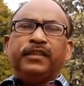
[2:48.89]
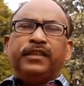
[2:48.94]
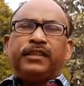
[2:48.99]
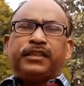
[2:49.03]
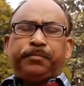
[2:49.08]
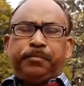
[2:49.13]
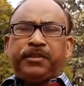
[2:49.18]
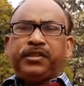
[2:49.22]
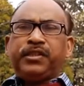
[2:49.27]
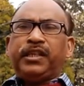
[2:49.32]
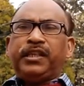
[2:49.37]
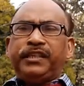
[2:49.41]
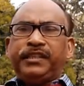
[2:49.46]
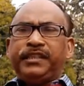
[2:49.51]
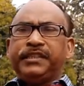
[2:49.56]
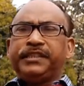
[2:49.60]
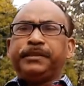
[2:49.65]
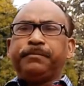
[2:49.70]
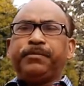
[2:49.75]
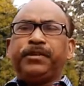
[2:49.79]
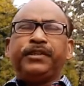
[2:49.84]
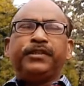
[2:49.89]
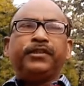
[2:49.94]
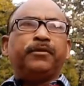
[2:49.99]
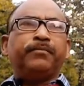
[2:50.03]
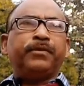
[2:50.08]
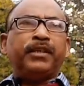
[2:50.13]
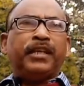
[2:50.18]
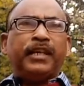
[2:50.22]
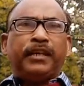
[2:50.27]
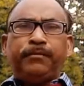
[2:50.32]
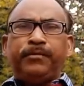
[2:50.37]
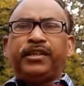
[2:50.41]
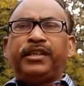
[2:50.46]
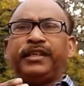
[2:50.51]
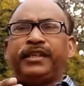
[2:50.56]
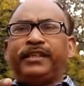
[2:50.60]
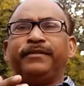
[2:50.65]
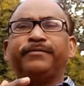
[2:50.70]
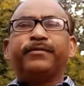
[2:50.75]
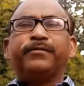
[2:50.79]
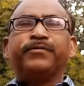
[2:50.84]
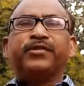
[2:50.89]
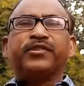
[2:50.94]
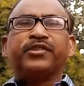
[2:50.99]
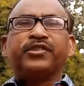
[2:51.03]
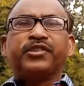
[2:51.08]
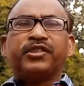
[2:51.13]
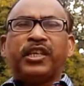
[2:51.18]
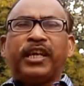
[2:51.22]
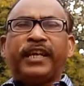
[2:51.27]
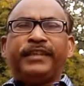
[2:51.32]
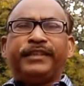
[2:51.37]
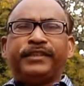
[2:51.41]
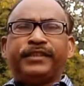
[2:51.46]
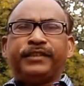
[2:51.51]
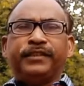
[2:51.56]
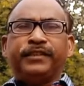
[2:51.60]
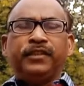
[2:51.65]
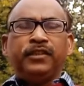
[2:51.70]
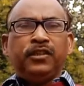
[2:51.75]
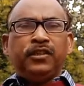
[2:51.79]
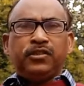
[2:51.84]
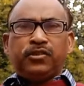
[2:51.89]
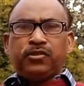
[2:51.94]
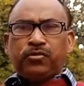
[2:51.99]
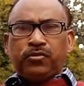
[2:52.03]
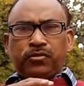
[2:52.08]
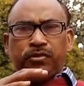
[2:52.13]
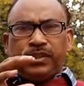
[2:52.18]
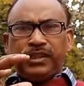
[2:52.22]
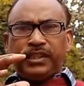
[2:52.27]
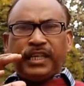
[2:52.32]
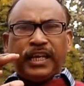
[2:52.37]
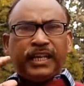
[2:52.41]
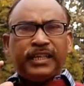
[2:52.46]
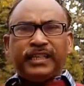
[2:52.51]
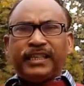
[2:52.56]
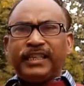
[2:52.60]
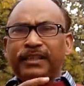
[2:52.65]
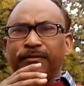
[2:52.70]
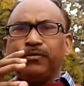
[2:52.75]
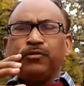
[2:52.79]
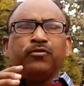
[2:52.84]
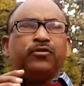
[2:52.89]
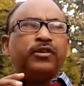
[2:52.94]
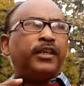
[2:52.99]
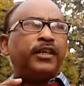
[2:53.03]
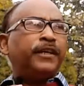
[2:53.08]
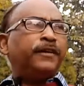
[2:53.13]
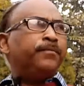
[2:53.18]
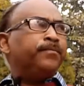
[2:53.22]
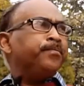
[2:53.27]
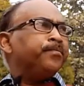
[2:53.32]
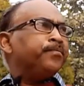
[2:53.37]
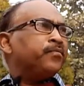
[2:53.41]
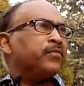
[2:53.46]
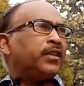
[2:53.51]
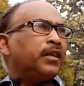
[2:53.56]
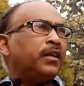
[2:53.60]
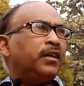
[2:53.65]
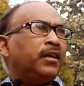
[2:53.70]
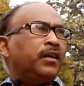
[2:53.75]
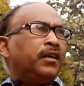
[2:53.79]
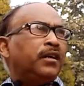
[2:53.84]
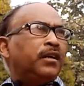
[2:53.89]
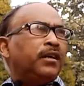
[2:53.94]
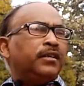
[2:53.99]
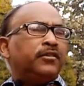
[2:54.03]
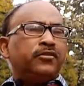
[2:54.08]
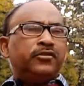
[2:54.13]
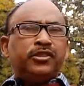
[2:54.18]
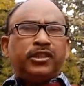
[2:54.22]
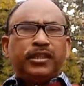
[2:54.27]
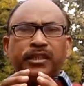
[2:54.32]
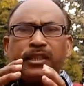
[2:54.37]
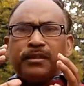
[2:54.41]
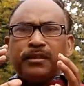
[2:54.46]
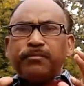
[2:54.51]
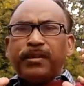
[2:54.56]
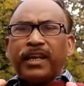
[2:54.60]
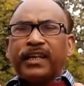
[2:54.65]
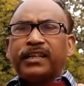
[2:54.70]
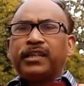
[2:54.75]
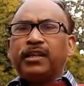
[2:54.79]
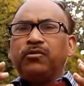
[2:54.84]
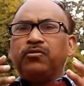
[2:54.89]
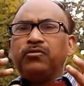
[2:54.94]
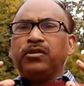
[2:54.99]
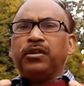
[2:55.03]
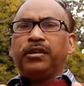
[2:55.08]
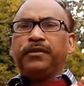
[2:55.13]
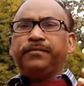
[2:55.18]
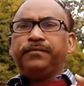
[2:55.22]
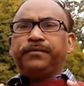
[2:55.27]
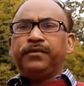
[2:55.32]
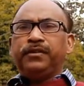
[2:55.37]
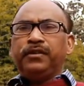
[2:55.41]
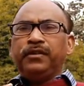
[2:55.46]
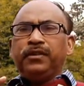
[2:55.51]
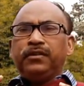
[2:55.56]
especially discipline of library and information science, so it can give you a general background of